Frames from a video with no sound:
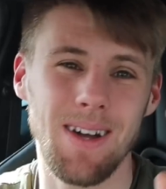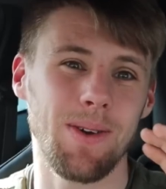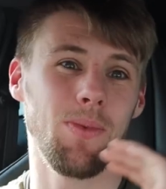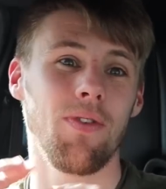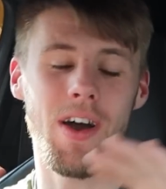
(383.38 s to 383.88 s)

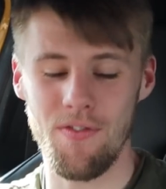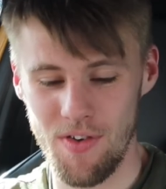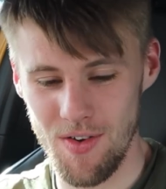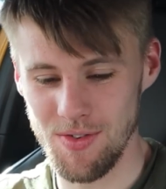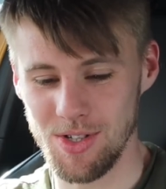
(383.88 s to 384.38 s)
without
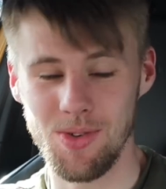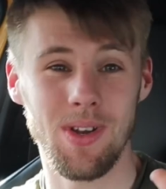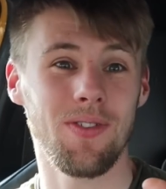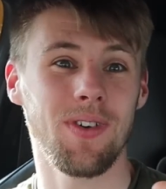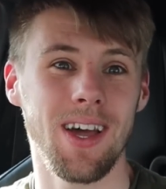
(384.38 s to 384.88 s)
further ado,
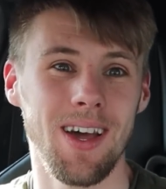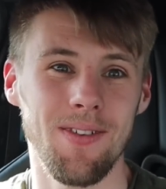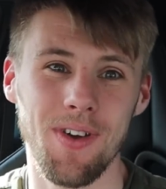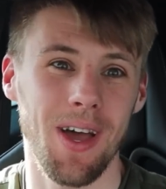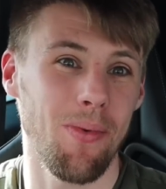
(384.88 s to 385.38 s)
let's
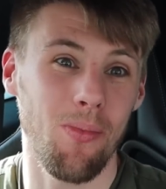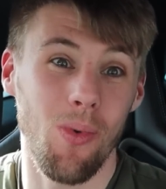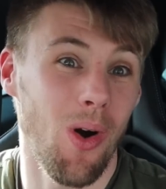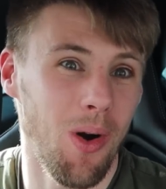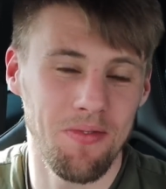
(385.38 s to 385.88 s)
forget
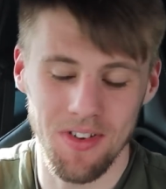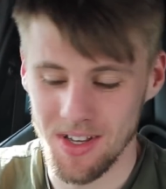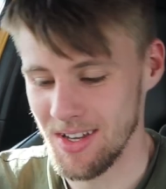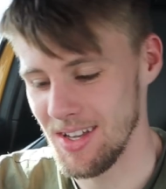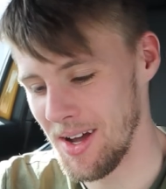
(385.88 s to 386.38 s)
what I'm
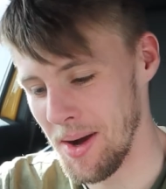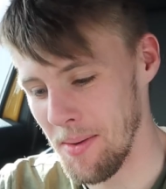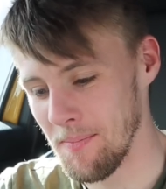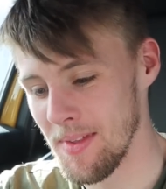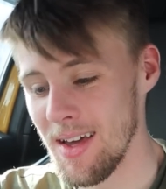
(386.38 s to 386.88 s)
thinking.
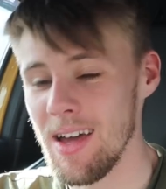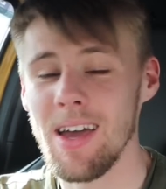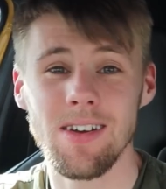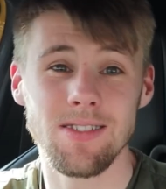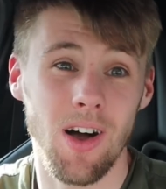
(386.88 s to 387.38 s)
Here's a